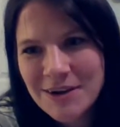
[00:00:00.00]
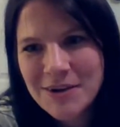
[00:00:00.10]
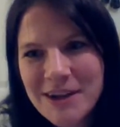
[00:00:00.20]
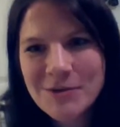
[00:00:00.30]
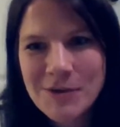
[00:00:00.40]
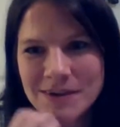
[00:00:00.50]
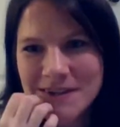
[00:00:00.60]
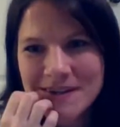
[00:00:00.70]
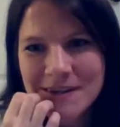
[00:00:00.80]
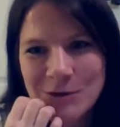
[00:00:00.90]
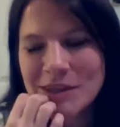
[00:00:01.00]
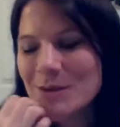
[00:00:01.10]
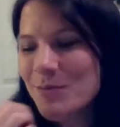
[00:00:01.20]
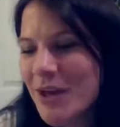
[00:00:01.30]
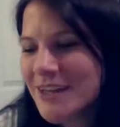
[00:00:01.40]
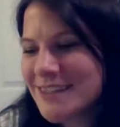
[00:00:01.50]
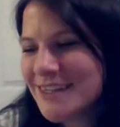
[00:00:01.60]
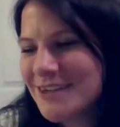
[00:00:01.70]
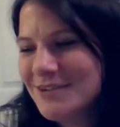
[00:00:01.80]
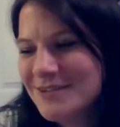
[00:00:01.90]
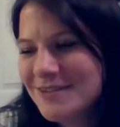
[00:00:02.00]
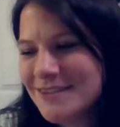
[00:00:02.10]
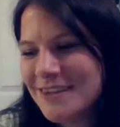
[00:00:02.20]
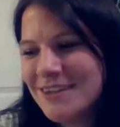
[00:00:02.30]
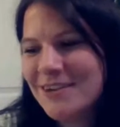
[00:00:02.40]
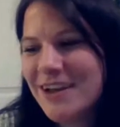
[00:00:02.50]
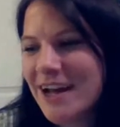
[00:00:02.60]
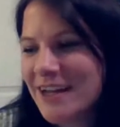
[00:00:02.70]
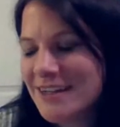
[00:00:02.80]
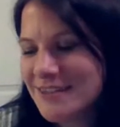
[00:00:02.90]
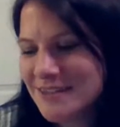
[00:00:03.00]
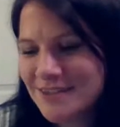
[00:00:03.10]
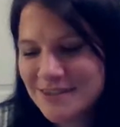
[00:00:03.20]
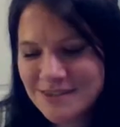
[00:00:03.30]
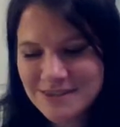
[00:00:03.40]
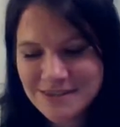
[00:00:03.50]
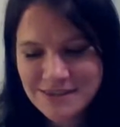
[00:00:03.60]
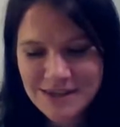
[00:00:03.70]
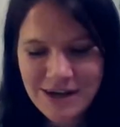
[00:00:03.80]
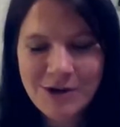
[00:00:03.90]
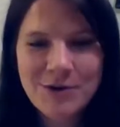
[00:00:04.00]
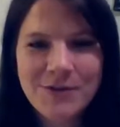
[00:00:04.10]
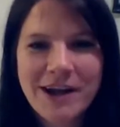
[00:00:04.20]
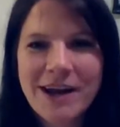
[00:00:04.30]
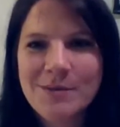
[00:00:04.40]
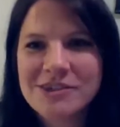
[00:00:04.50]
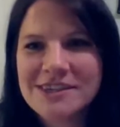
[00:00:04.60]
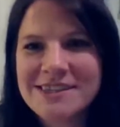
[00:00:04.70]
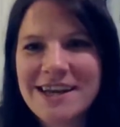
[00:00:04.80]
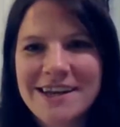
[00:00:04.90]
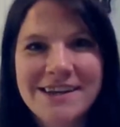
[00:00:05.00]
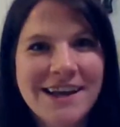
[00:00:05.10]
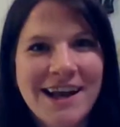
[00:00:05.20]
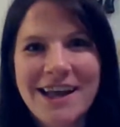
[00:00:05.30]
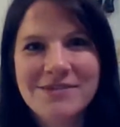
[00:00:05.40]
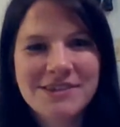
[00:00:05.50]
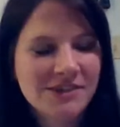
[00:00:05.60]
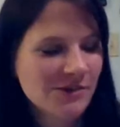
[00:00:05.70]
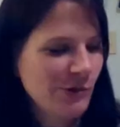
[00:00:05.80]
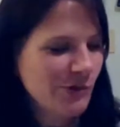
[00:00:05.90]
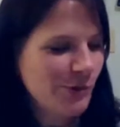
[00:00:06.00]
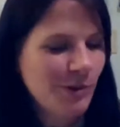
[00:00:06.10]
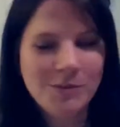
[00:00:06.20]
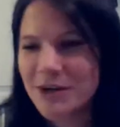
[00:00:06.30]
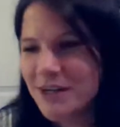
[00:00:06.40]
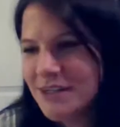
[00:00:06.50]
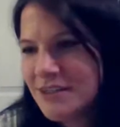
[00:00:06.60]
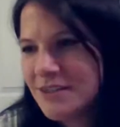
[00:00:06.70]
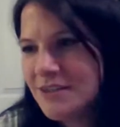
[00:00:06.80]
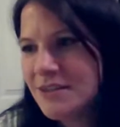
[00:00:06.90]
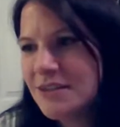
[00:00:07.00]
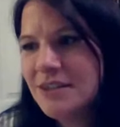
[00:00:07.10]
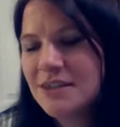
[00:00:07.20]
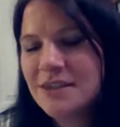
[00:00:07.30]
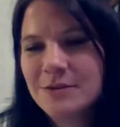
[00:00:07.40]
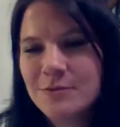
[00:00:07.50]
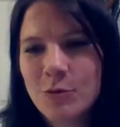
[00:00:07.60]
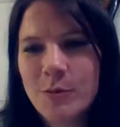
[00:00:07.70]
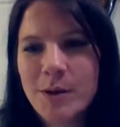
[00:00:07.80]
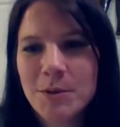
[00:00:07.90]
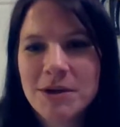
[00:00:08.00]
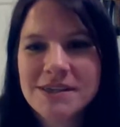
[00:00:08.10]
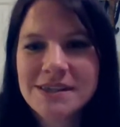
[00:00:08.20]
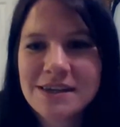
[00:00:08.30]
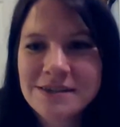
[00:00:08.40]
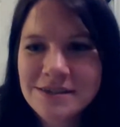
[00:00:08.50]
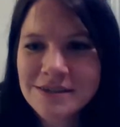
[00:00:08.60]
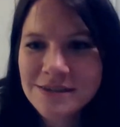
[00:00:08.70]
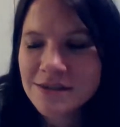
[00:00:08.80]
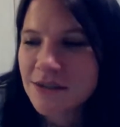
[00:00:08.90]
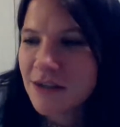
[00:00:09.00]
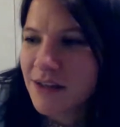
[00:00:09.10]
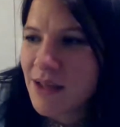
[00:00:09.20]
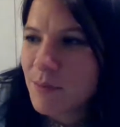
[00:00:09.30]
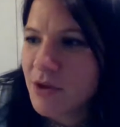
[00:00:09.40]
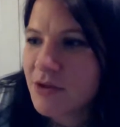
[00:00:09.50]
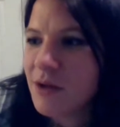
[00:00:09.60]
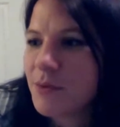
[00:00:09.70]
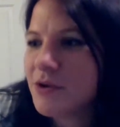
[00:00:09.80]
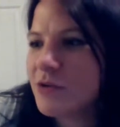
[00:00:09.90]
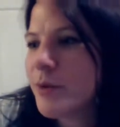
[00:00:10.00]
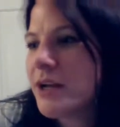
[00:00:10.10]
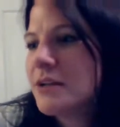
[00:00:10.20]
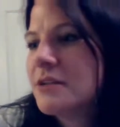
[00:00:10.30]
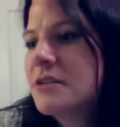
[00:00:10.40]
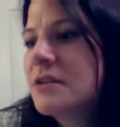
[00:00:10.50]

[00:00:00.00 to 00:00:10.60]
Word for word: Okay, cool. You want the belt too? You got it. I already forgot how much I said. I have such short term memory. Remind me what I said on that belt. I'll put it in your bag